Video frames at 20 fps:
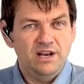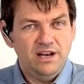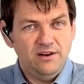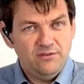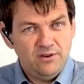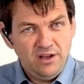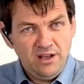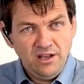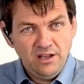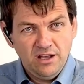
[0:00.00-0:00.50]

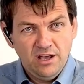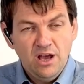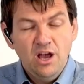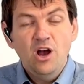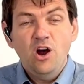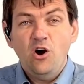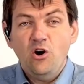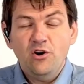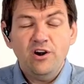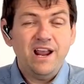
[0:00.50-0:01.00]
network,
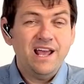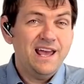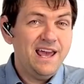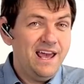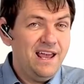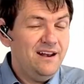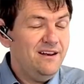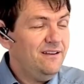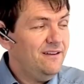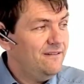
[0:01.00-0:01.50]
or
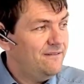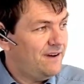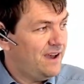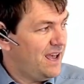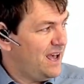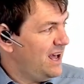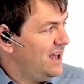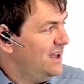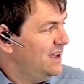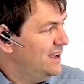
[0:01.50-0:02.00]
again
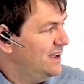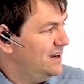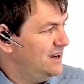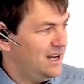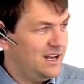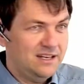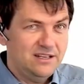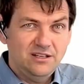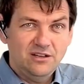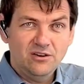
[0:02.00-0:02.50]
via
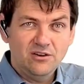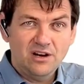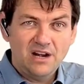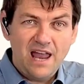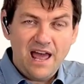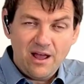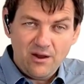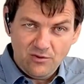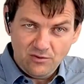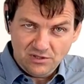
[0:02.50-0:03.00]
NETIO
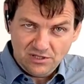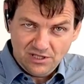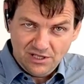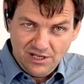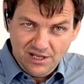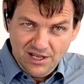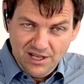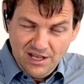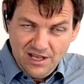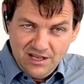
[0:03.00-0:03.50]
Cloud.
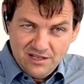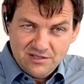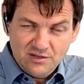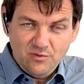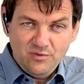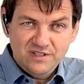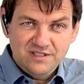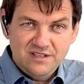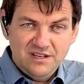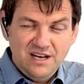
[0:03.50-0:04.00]
So
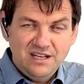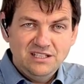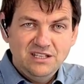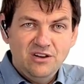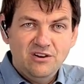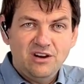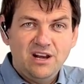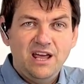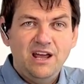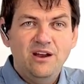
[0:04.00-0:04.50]
with the
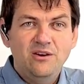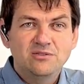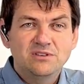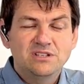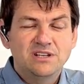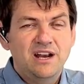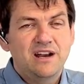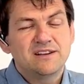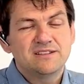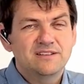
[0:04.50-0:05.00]
NETIO Cloud,
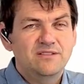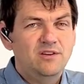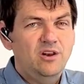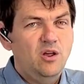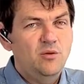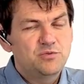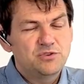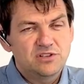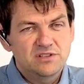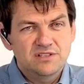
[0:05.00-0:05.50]
there are several
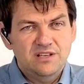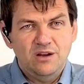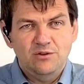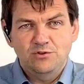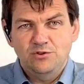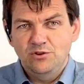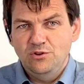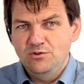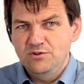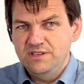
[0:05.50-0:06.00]
options how
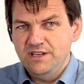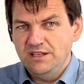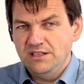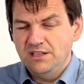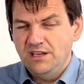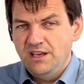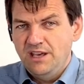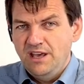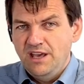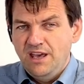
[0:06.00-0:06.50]
to use it.
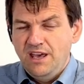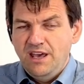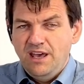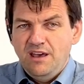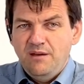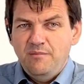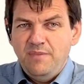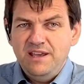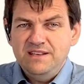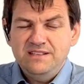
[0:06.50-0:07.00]

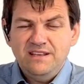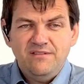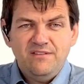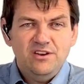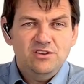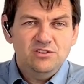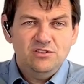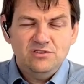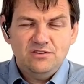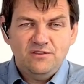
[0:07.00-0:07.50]
Basic
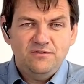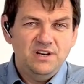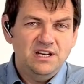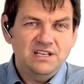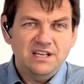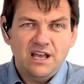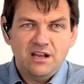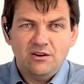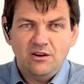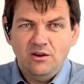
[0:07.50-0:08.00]
versions of
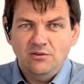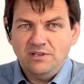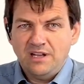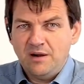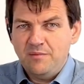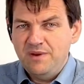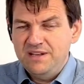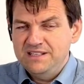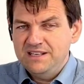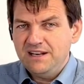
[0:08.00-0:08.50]
NETIO Cloud
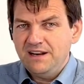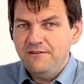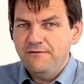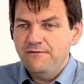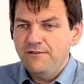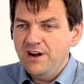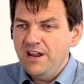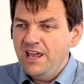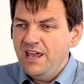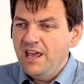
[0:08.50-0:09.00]
are basically
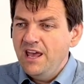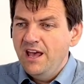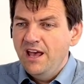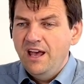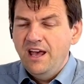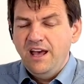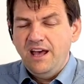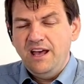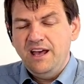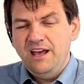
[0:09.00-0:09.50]
free.
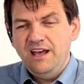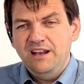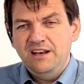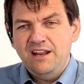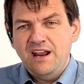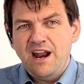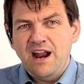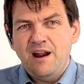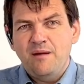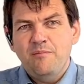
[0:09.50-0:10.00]

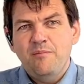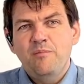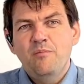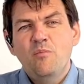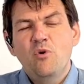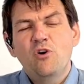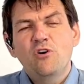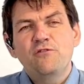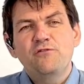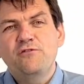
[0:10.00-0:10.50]
There are more